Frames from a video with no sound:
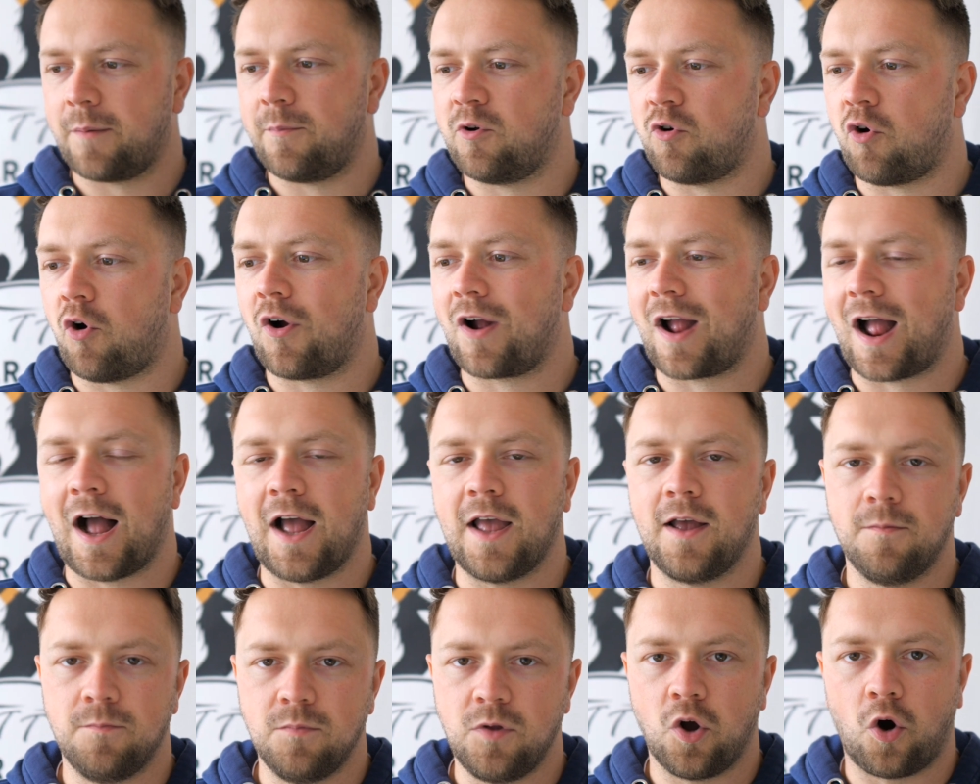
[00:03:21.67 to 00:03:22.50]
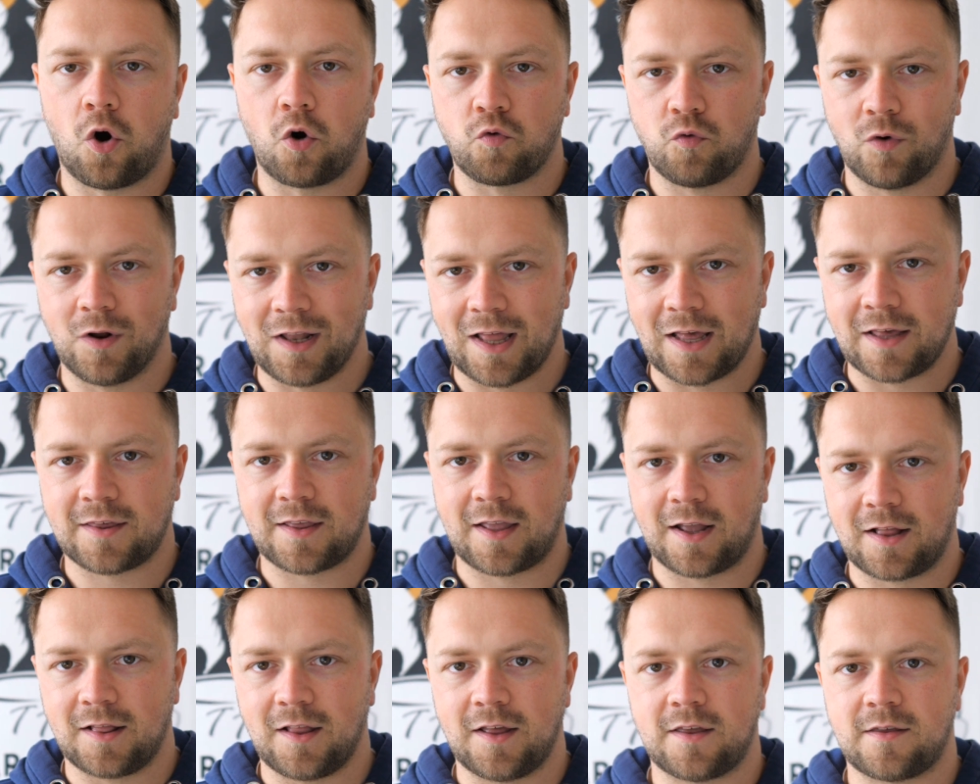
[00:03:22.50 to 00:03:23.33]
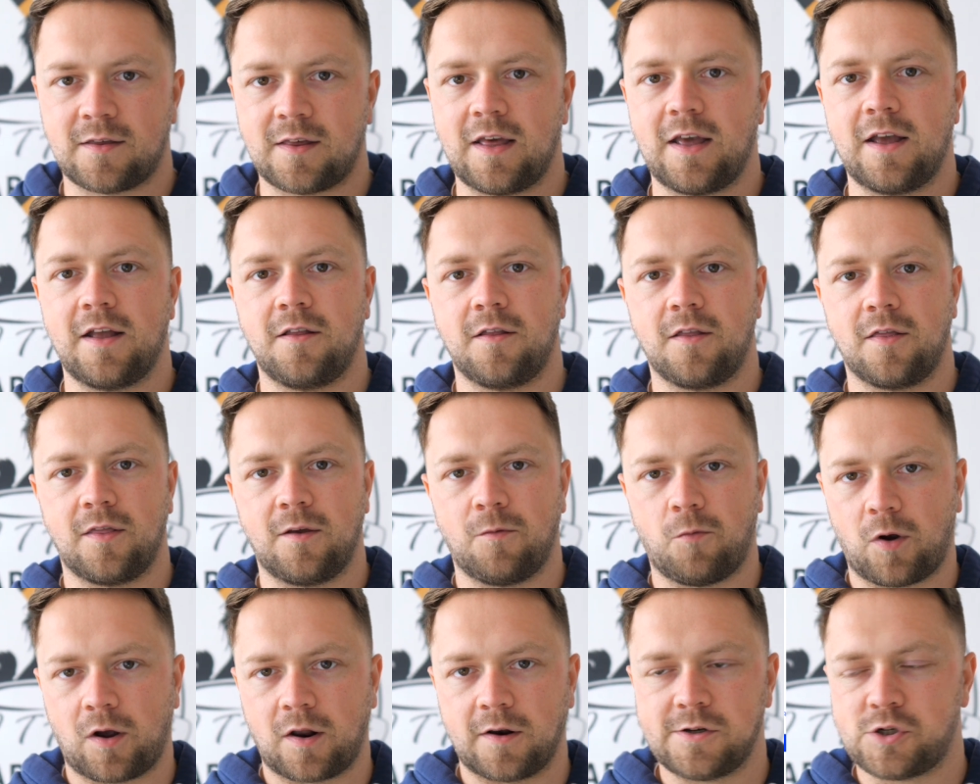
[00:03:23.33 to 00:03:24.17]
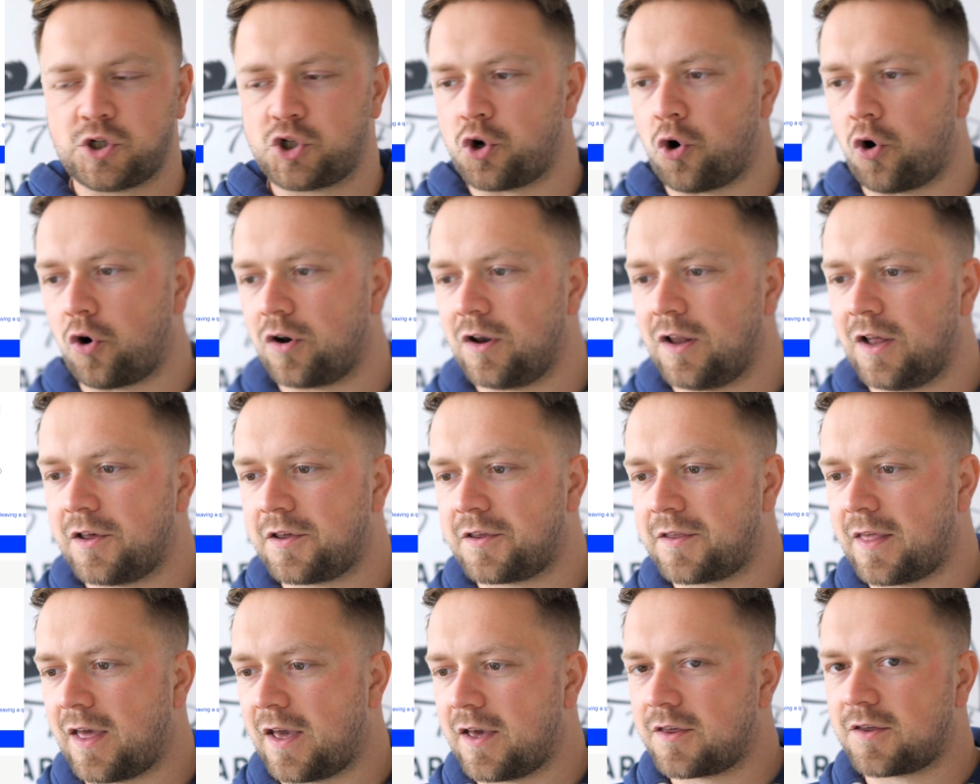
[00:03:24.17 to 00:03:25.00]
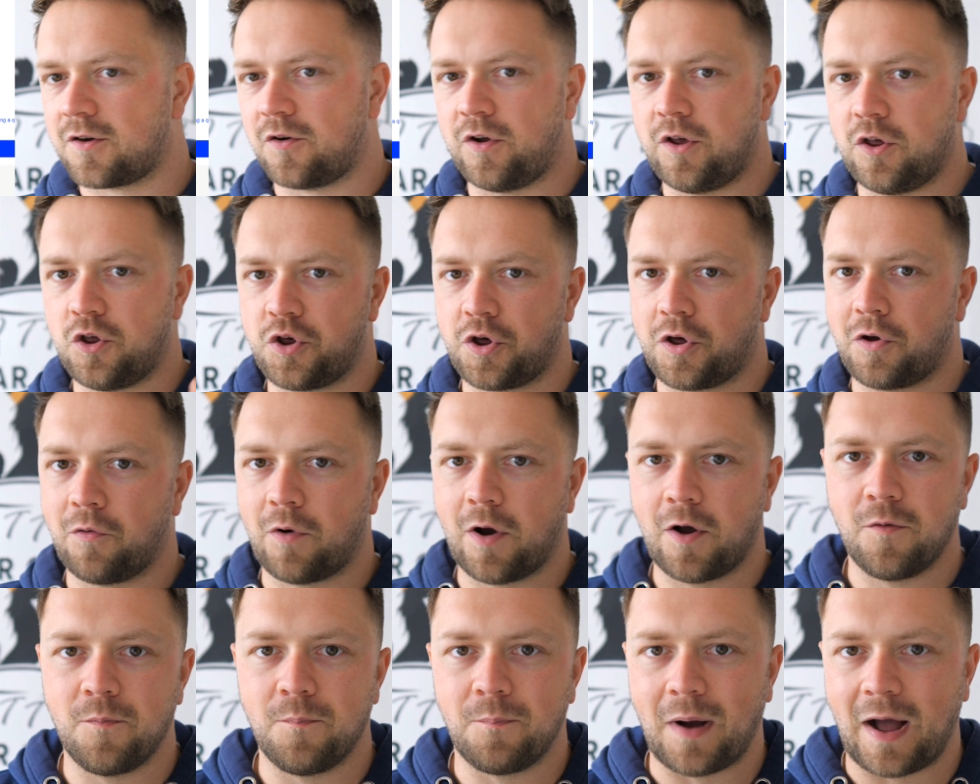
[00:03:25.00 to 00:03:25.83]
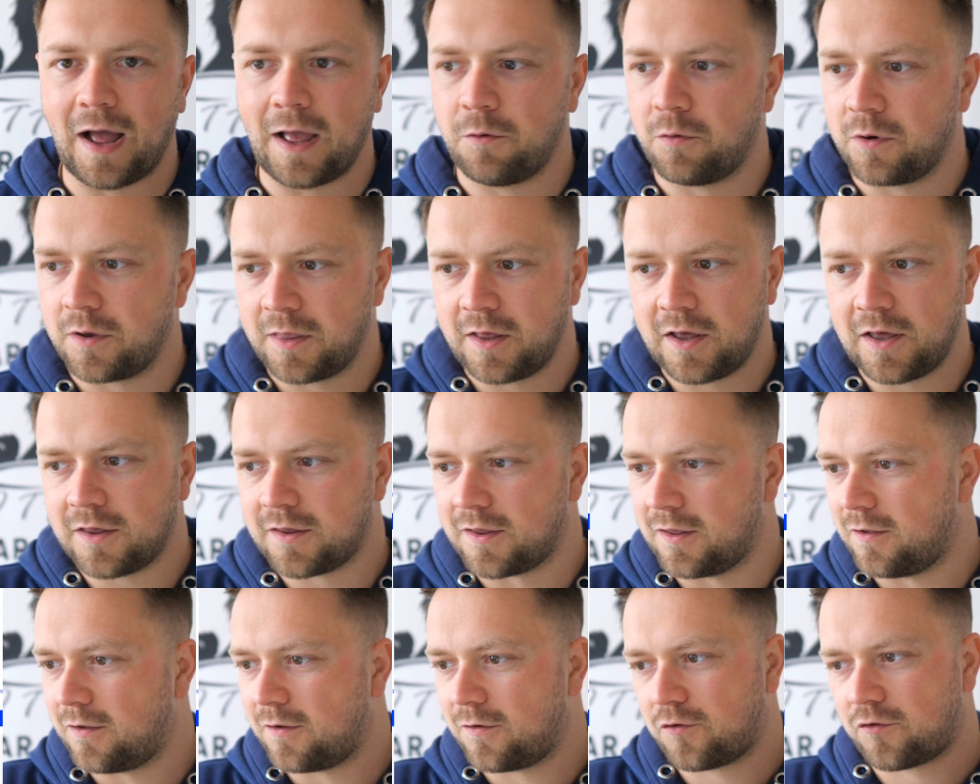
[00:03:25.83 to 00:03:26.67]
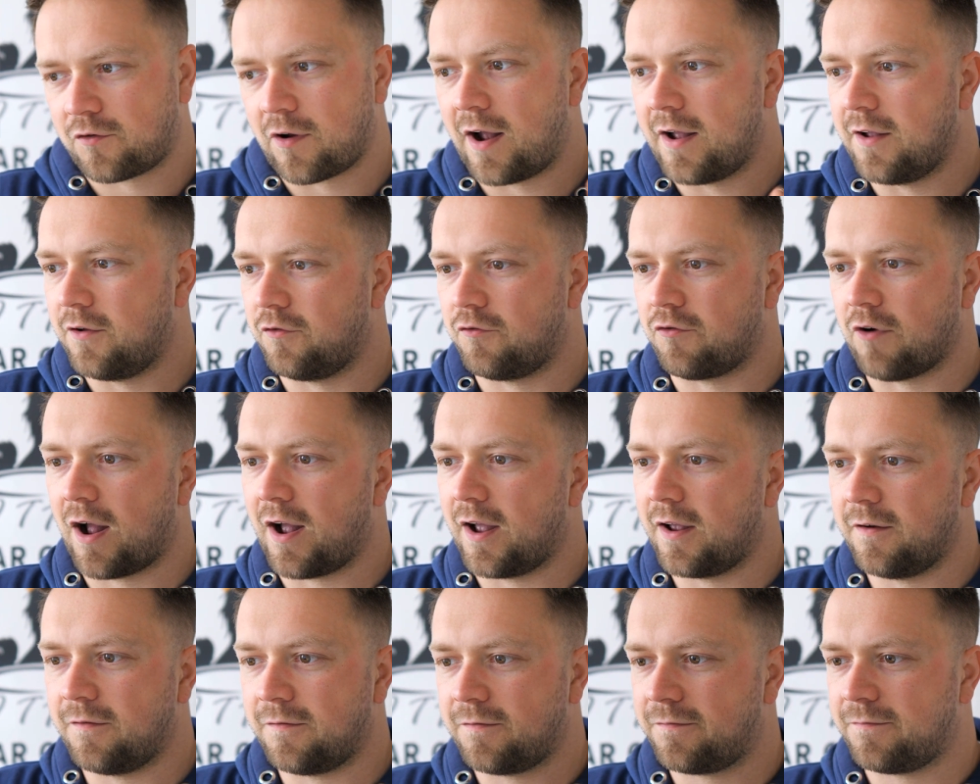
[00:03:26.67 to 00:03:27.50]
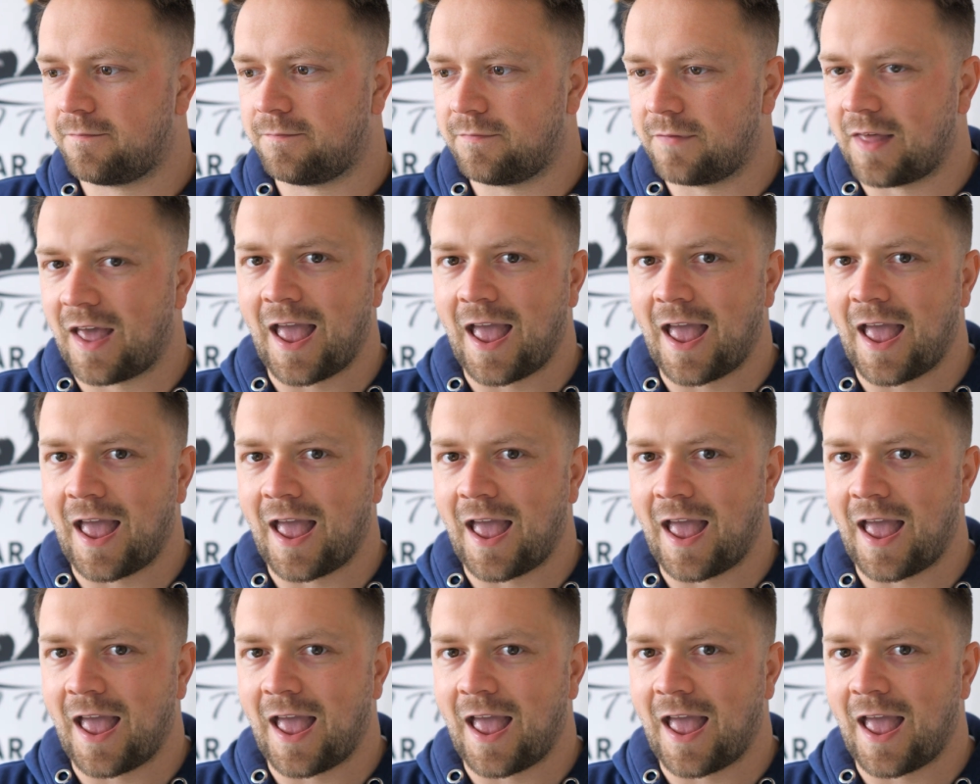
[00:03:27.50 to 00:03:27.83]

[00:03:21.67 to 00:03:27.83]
me wrong, I am not realistically saying that we're going to shortlist this or you should go out and buy one of these and try and drive the